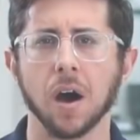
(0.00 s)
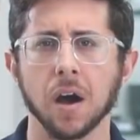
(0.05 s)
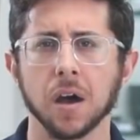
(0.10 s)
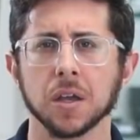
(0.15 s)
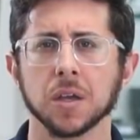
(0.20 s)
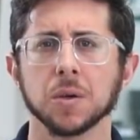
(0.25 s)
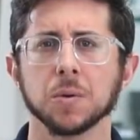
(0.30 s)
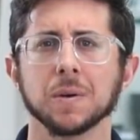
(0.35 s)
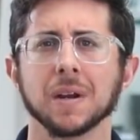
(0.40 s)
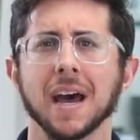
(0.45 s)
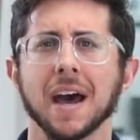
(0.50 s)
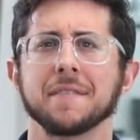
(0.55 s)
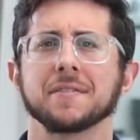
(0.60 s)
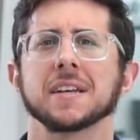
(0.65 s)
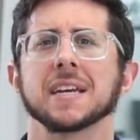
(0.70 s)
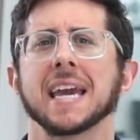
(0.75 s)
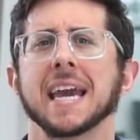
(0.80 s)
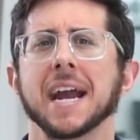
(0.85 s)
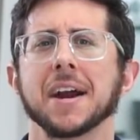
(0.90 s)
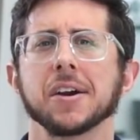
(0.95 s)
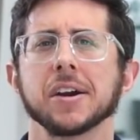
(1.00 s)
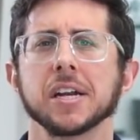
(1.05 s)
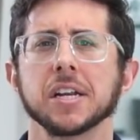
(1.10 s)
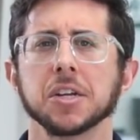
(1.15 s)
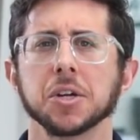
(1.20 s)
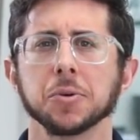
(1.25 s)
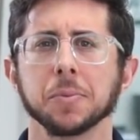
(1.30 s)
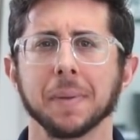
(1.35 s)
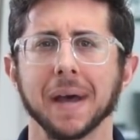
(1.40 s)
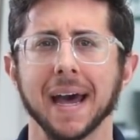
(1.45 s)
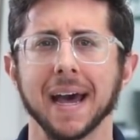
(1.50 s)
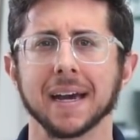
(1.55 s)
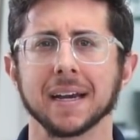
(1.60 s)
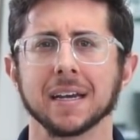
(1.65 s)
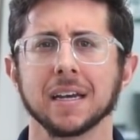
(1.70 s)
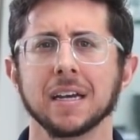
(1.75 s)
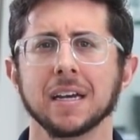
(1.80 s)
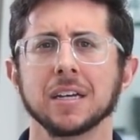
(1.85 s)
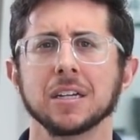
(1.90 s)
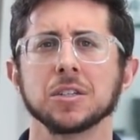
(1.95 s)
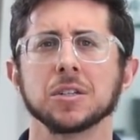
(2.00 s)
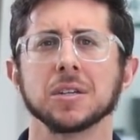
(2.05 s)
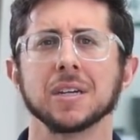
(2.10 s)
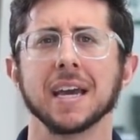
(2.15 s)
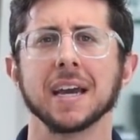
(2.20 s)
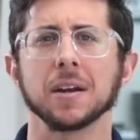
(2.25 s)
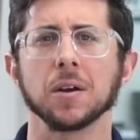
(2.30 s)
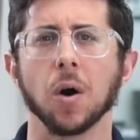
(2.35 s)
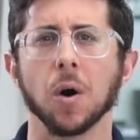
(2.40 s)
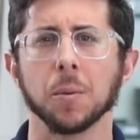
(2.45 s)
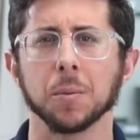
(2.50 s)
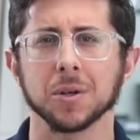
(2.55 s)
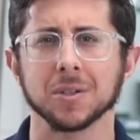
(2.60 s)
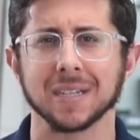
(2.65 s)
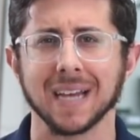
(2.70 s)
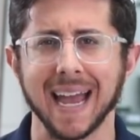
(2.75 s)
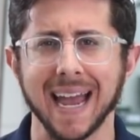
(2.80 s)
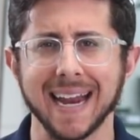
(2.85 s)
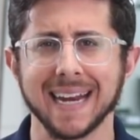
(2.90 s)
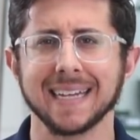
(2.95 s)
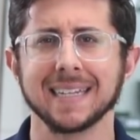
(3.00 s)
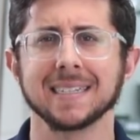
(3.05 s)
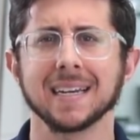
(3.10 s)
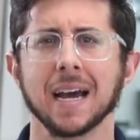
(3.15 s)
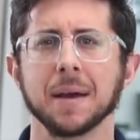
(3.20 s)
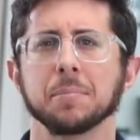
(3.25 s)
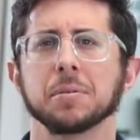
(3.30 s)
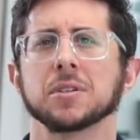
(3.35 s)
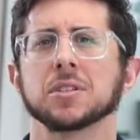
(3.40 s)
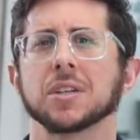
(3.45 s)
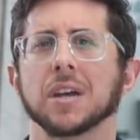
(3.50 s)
all you would have to carry in your bag to get almost any type of